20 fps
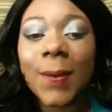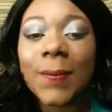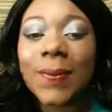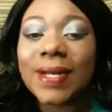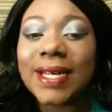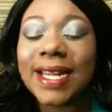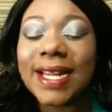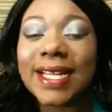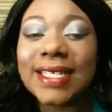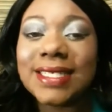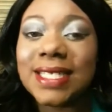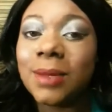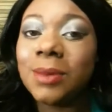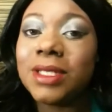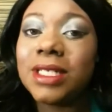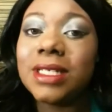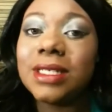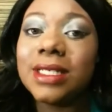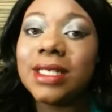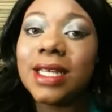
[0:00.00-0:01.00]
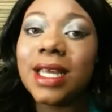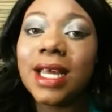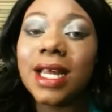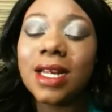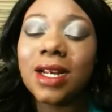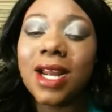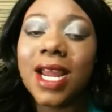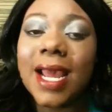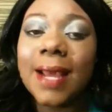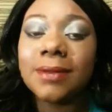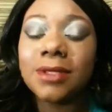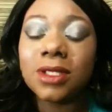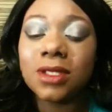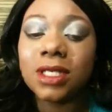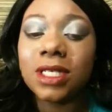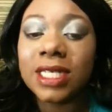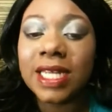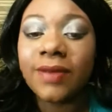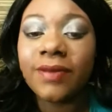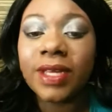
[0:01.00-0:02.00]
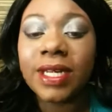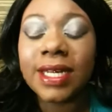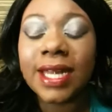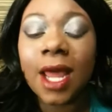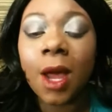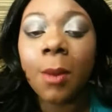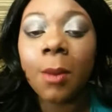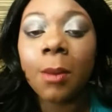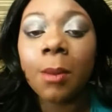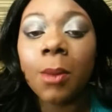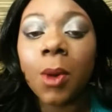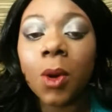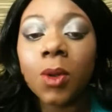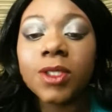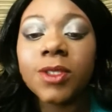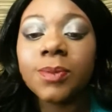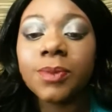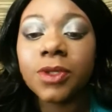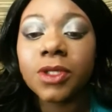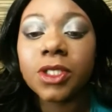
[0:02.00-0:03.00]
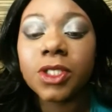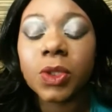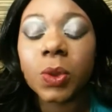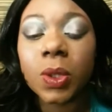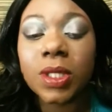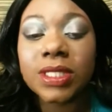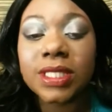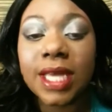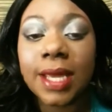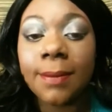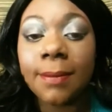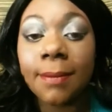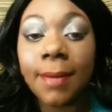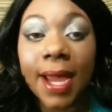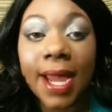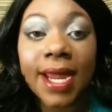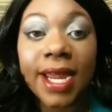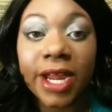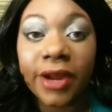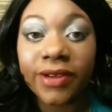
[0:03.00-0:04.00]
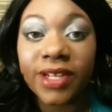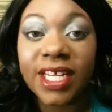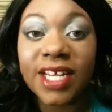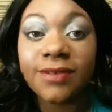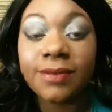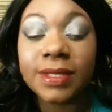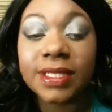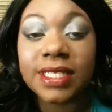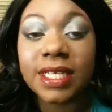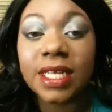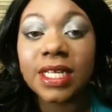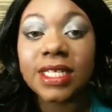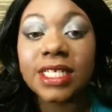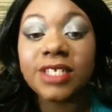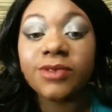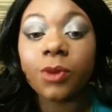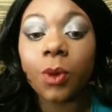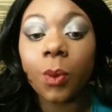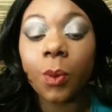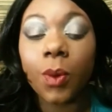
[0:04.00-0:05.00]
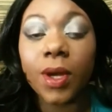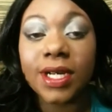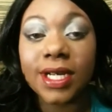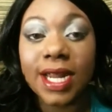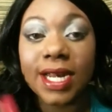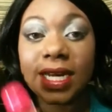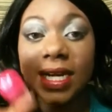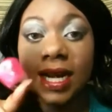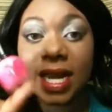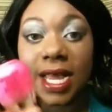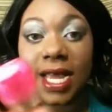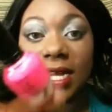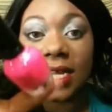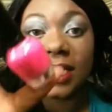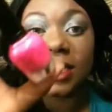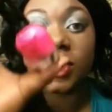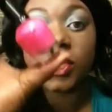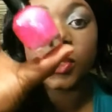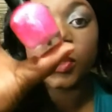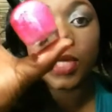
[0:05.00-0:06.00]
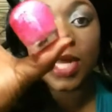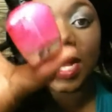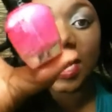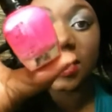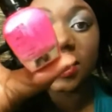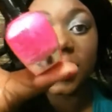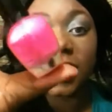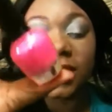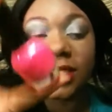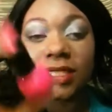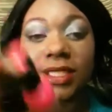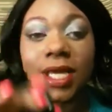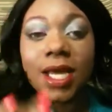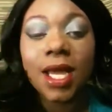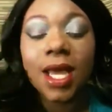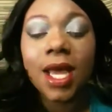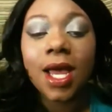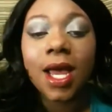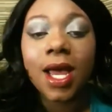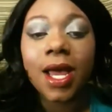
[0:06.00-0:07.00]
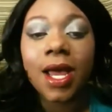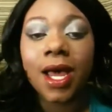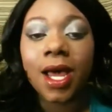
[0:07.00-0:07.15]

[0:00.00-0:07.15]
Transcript: but like I said, with Kleancolor, I absolutely love it. Now, most beauty stores in my area have been selling these for $1.99, like $2.